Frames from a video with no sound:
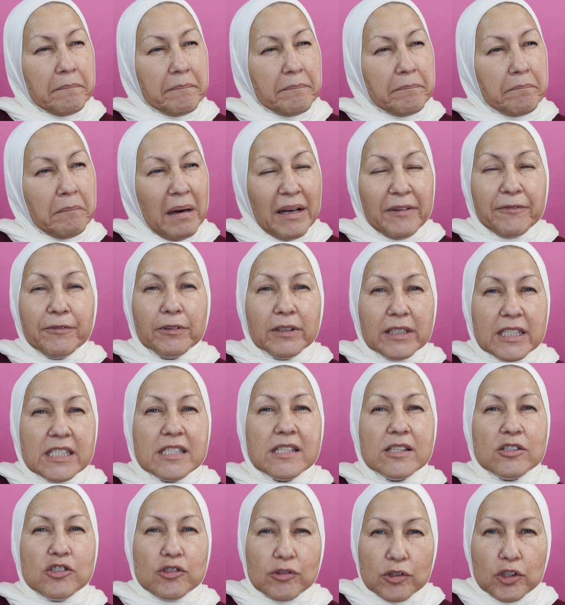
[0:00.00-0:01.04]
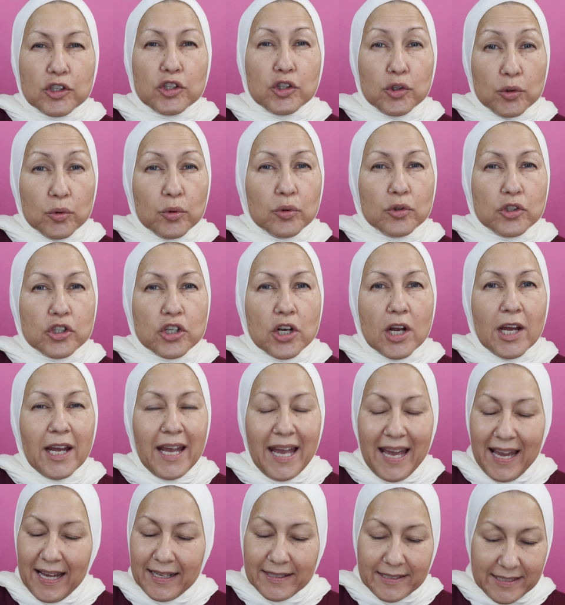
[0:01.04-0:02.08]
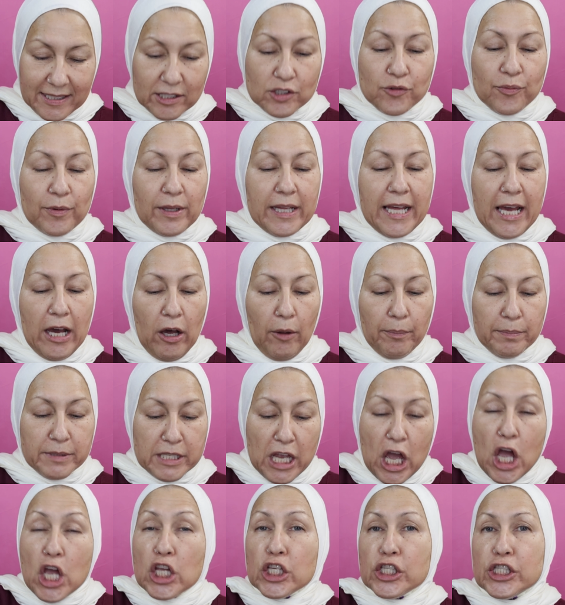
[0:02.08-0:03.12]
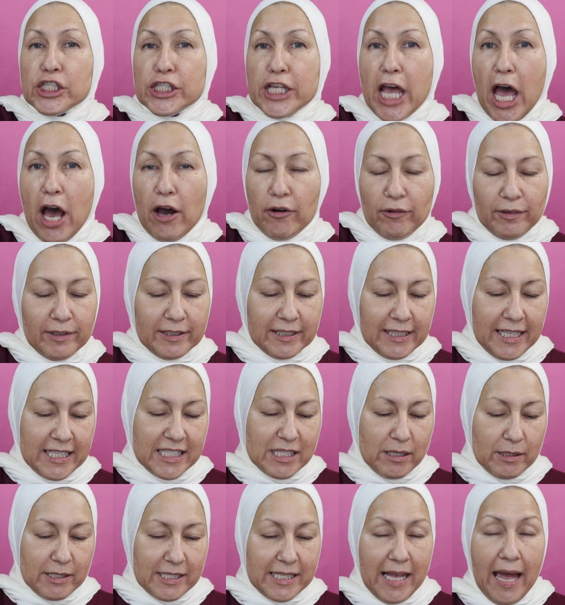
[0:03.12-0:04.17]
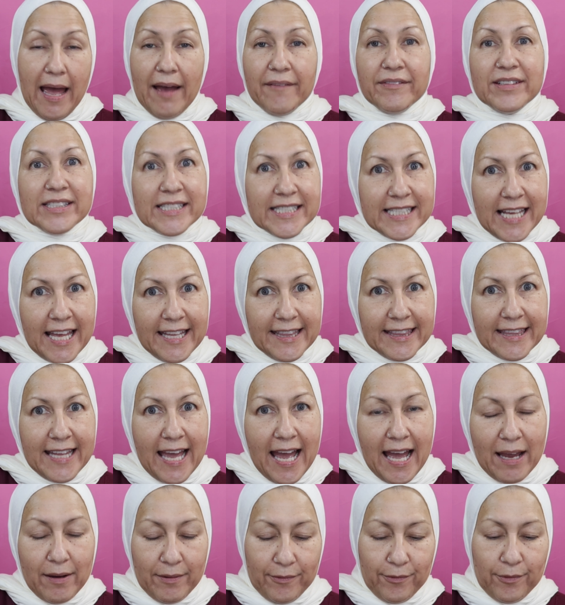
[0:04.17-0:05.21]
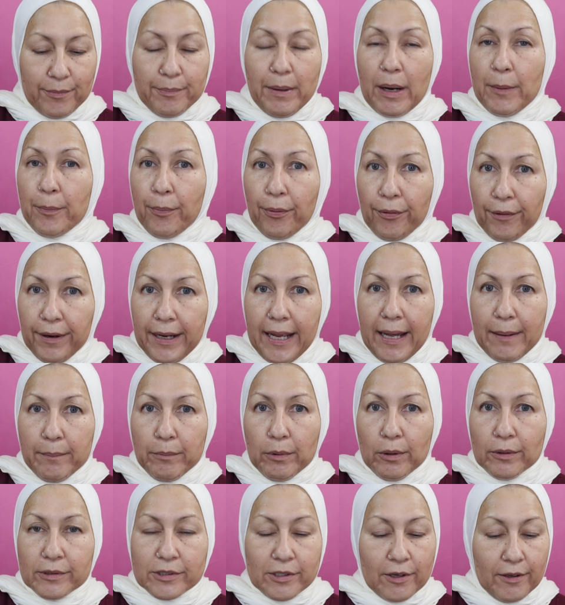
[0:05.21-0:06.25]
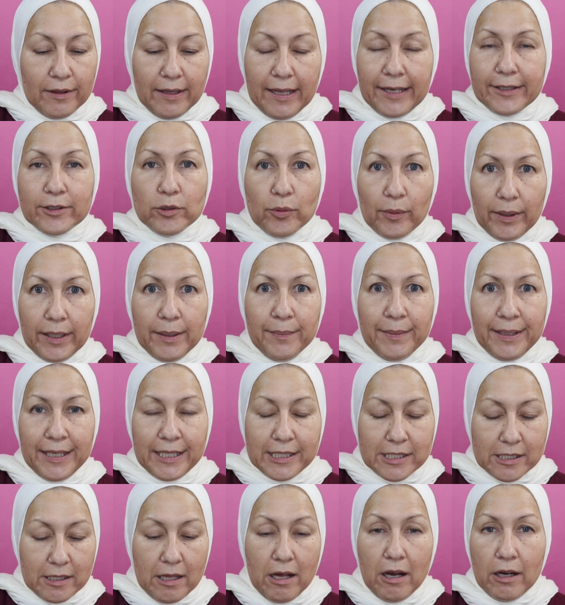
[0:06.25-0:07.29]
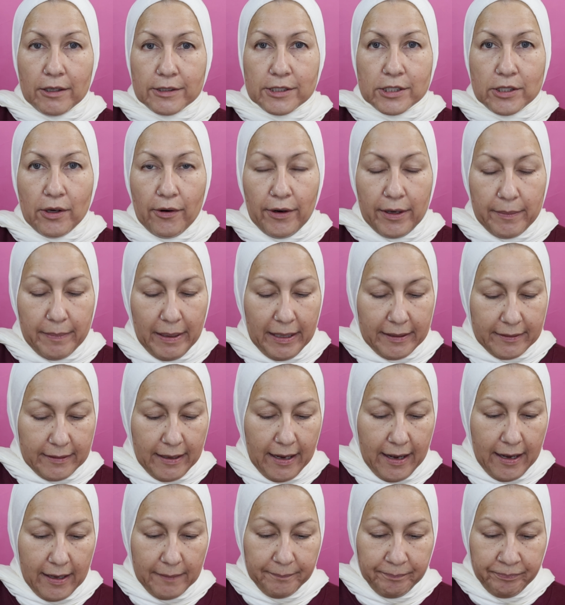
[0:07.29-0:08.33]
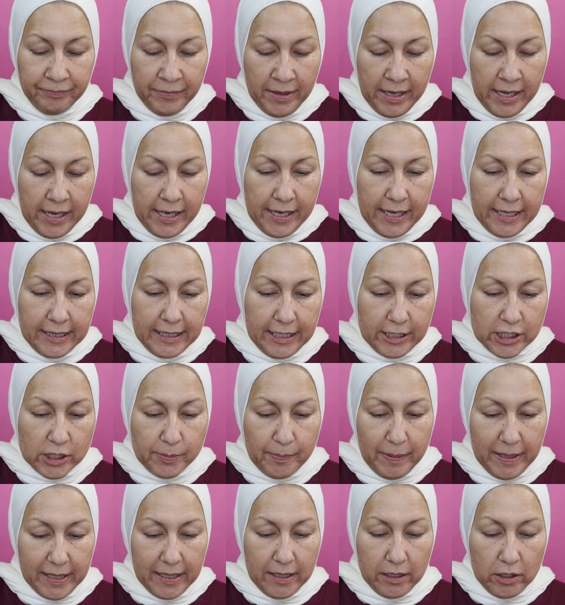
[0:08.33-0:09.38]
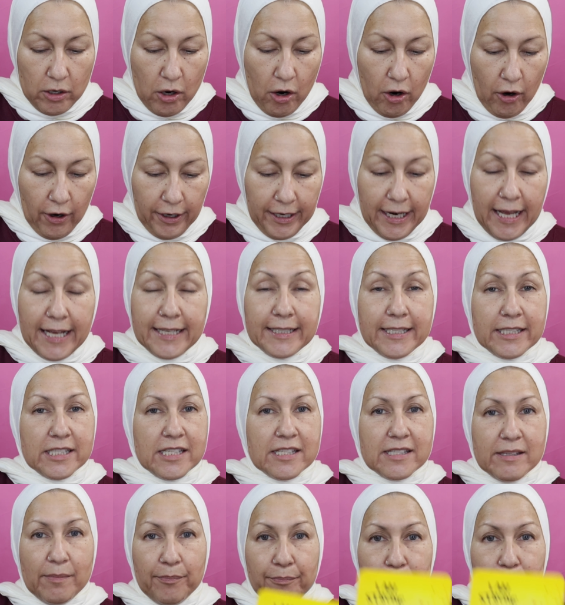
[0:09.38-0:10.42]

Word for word: mindfulness is huge, and this really helps. So let's, having said that, my preambles are like 20 minutes long. Sorry about that. Let's pick a card, and this is a